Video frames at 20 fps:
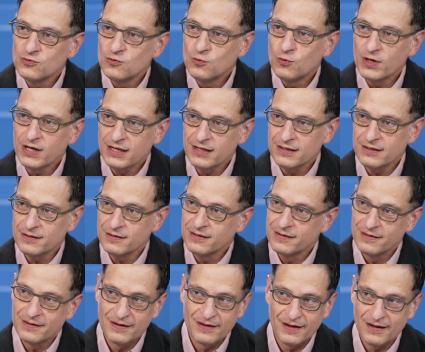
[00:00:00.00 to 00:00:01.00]
do well
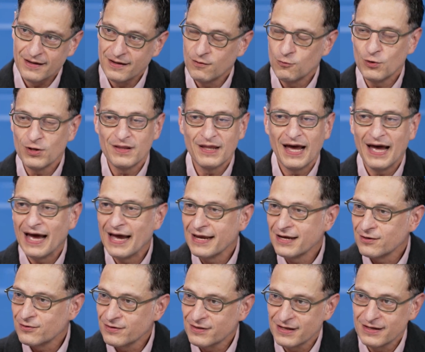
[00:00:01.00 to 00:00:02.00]

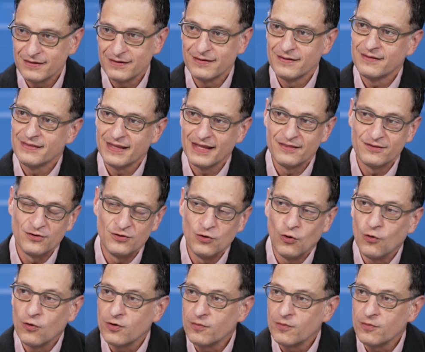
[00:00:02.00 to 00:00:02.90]
higher than the norm.